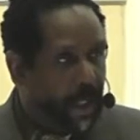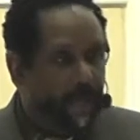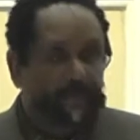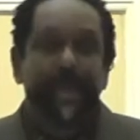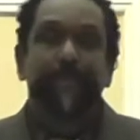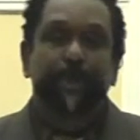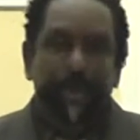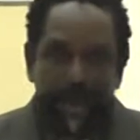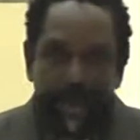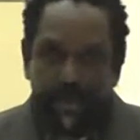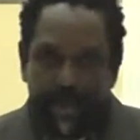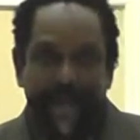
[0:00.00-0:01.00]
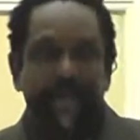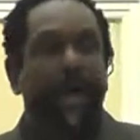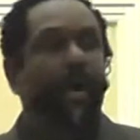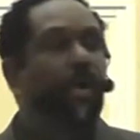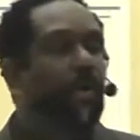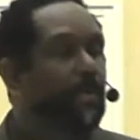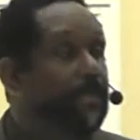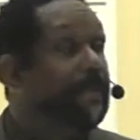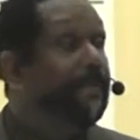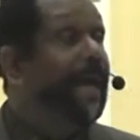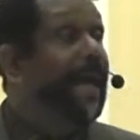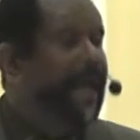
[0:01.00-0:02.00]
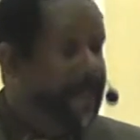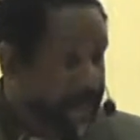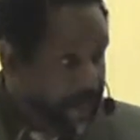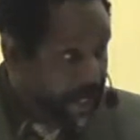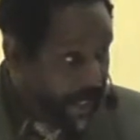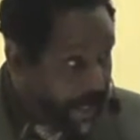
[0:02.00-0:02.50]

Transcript: Uh, people trying to hold me back.